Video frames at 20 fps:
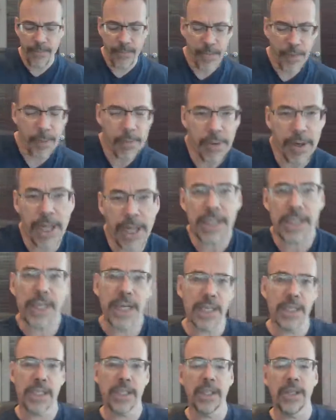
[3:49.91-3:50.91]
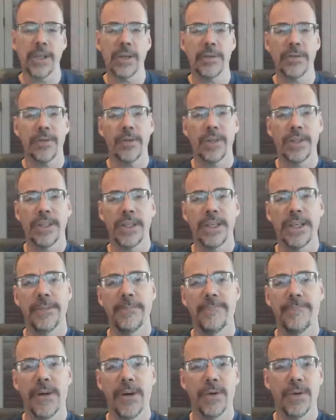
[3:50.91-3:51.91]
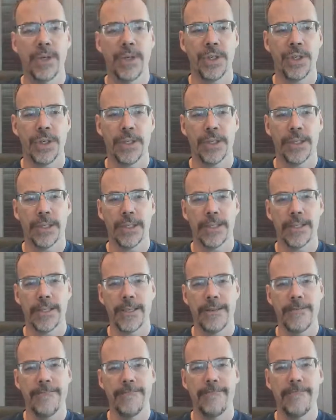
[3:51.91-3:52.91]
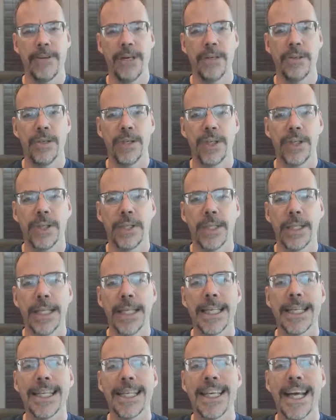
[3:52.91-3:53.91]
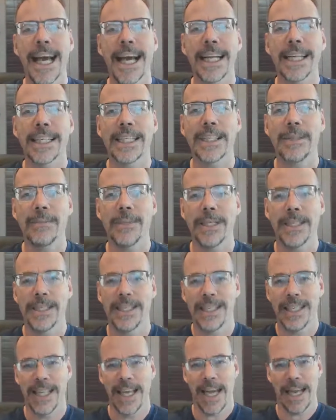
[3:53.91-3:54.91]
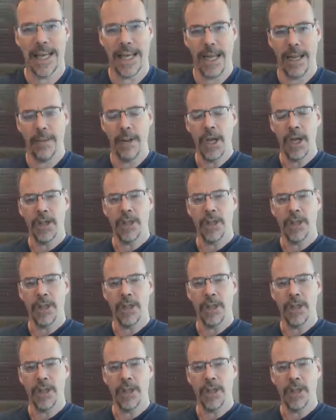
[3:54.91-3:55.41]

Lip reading: the process to look for is the emotions, the emotional attachment to that name.